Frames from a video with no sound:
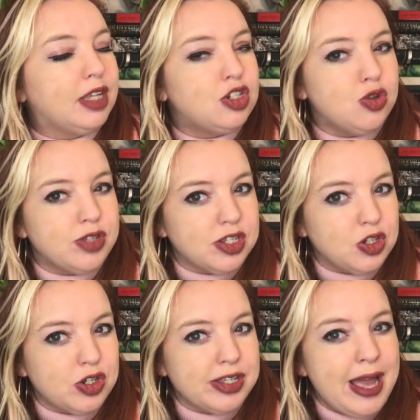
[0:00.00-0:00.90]
two
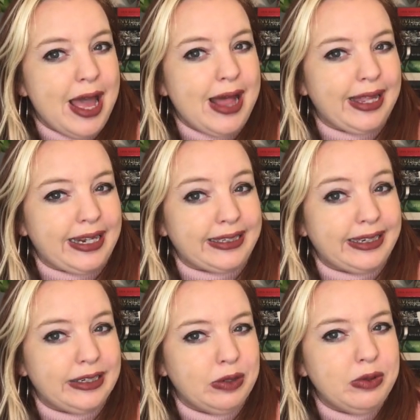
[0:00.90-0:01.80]
sisters like i said
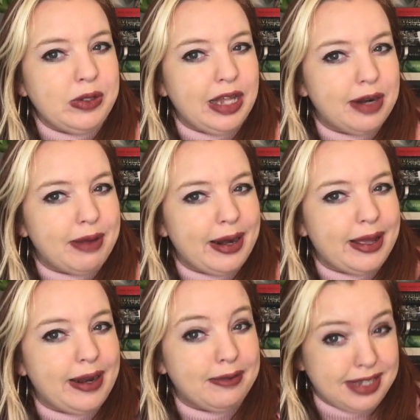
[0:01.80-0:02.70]
i don't know a lot about it
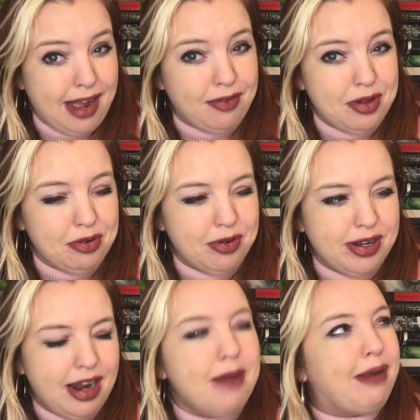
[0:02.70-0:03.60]
and i was halfway through
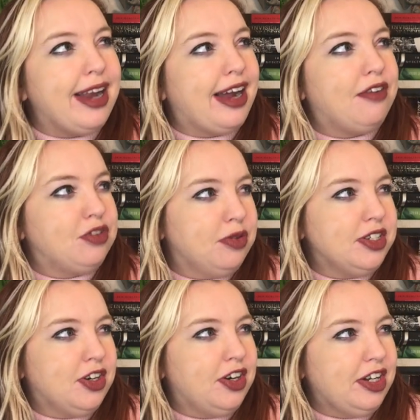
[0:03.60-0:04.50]
it i might have to
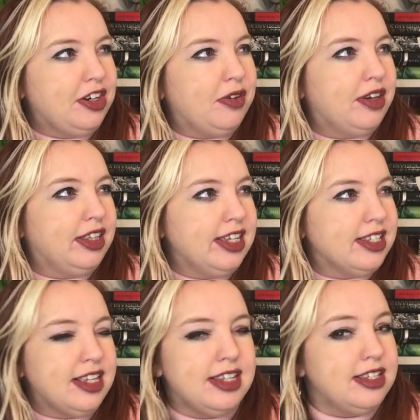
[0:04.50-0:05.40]
restart it or at least
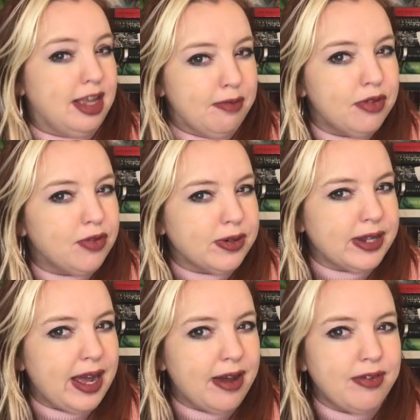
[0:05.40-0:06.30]
like skim the first
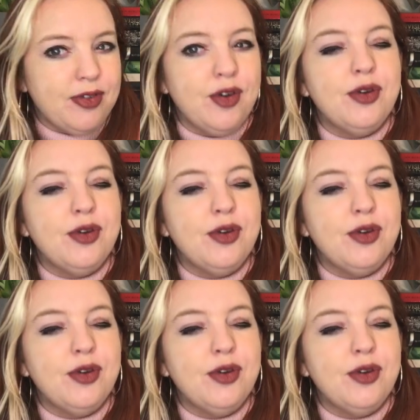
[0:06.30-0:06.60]
half